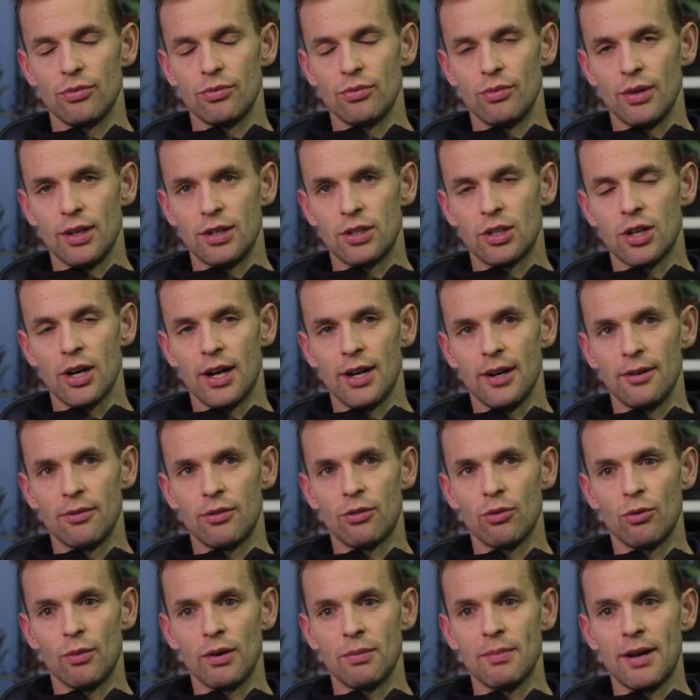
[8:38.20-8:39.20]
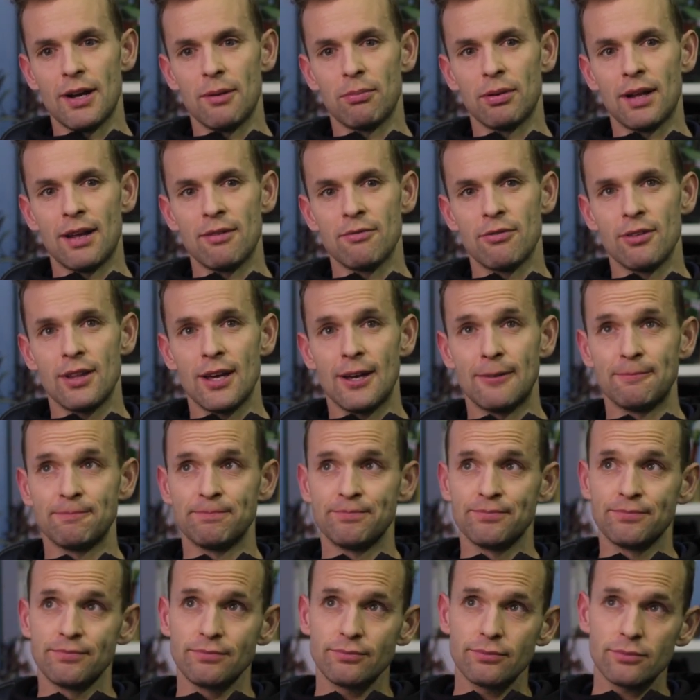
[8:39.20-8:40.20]
we kind of thought we'd made a plan for that.
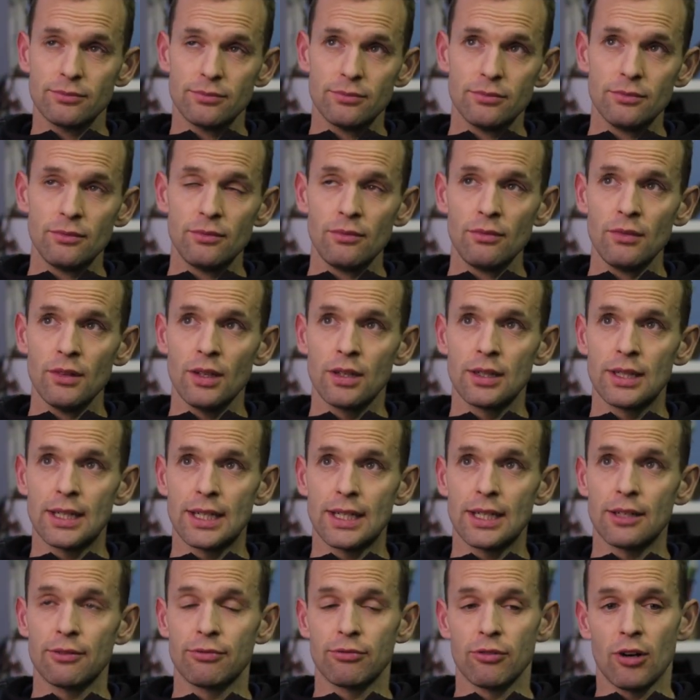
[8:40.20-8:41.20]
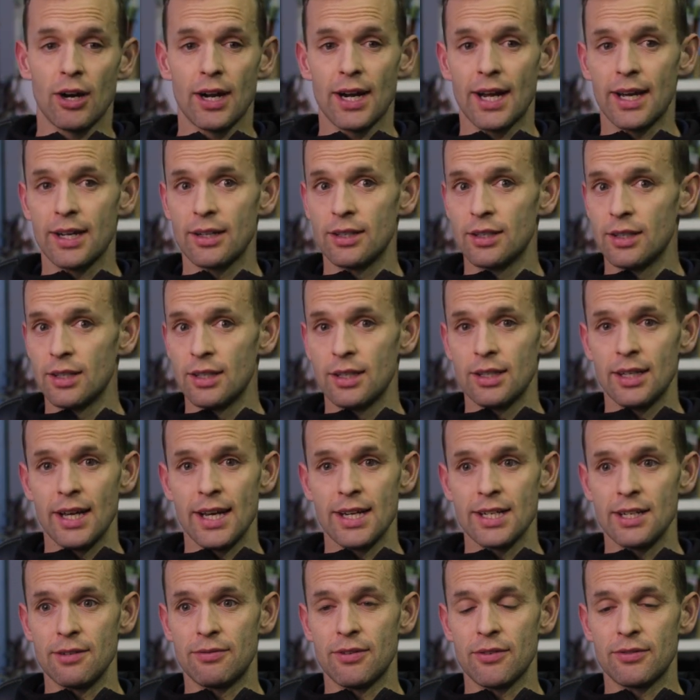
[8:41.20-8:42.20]
Friday
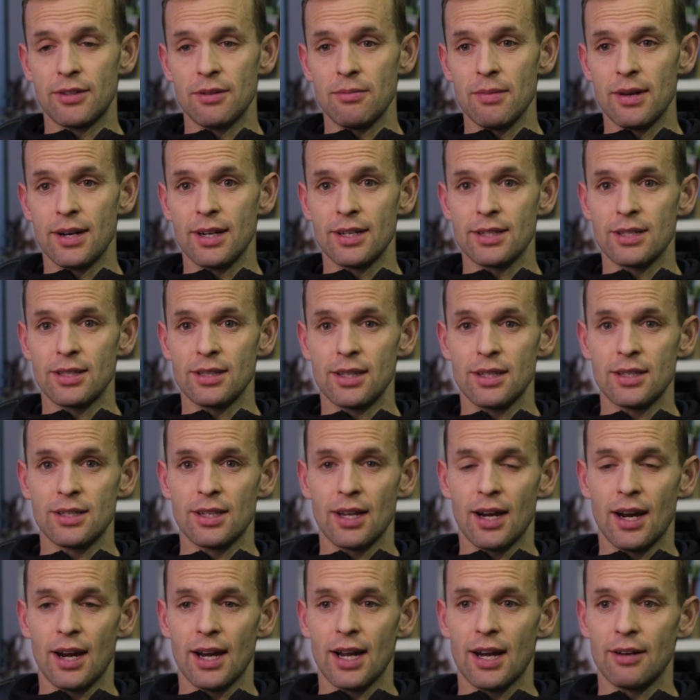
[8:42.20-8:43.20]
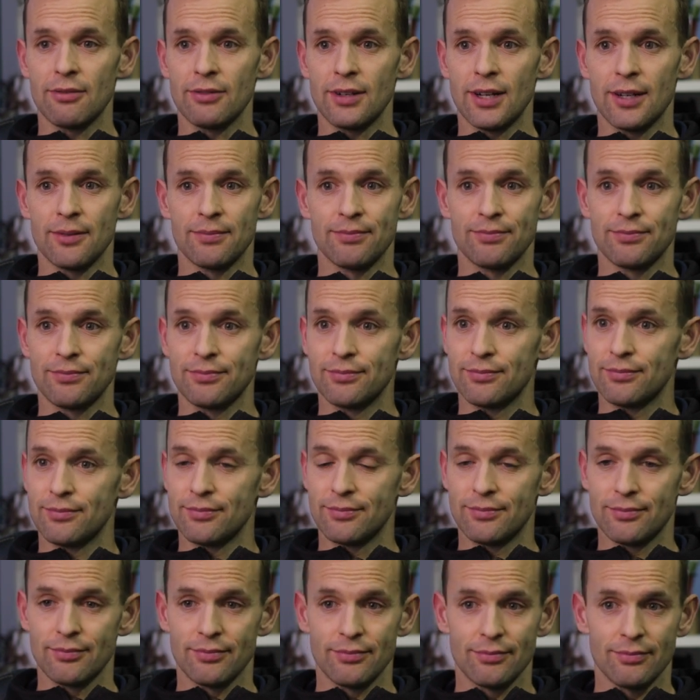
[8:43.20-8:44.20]
easy 50 minutes, and then Saturday half an
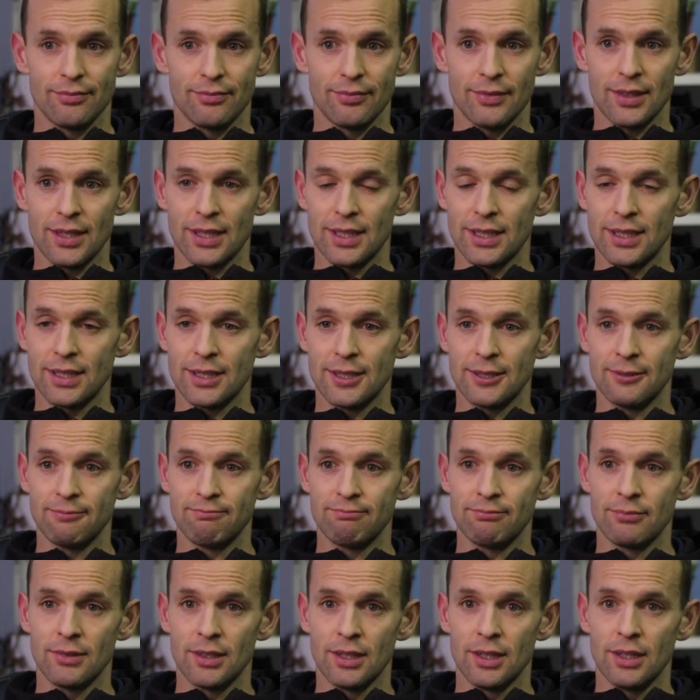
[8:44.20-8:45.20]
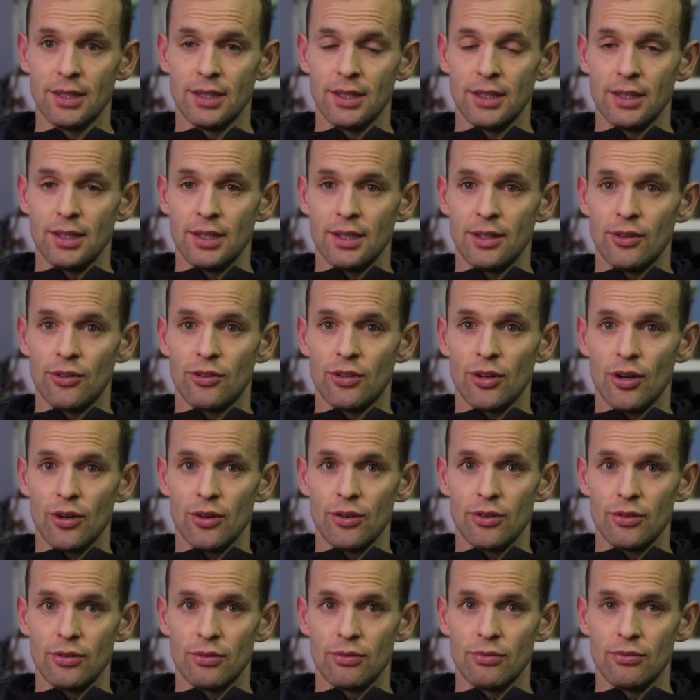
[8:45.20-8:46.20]
hour.
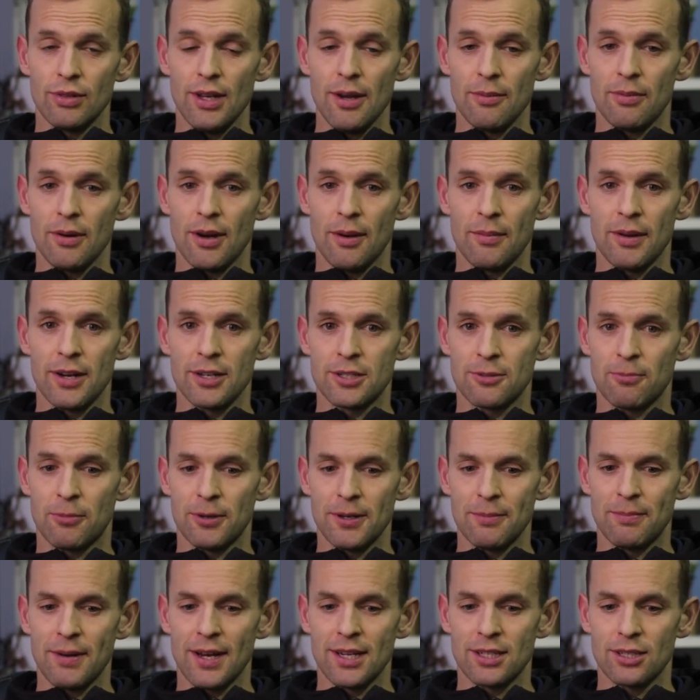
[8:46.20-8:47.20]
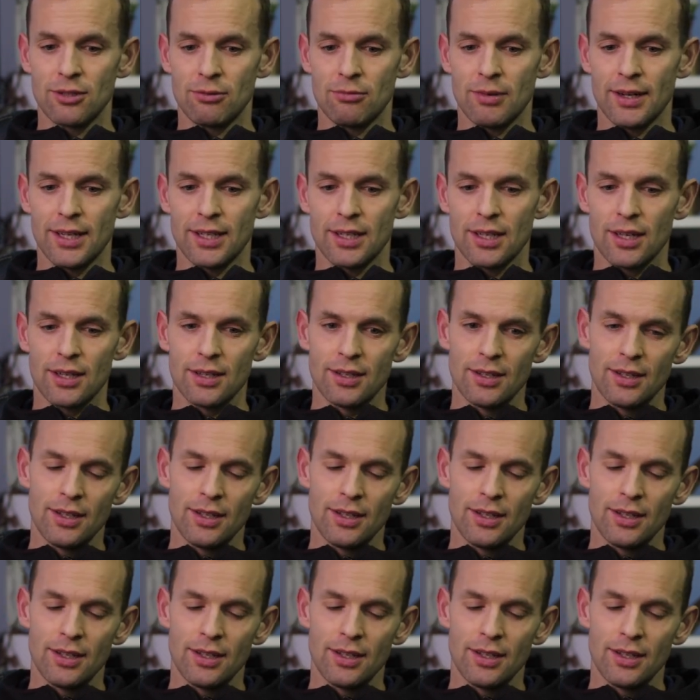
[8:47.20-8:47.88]
So yeah, but I mean it's a pretty basic week.